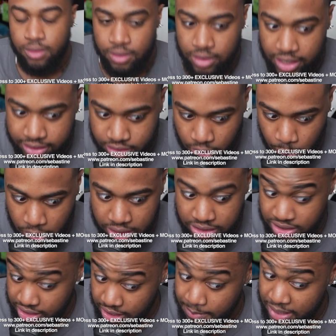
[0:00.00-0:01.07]
Like the ones
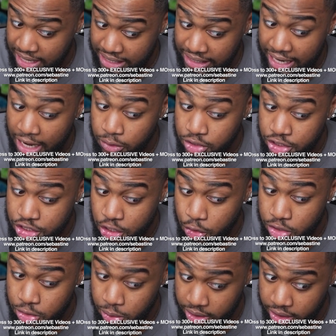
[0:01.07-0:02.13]
that I'm not allowed to show
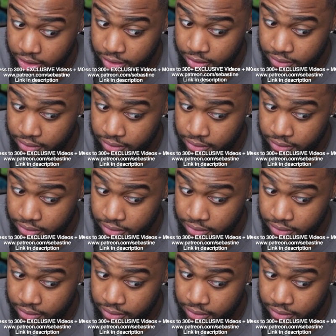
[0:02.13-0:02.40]
you here.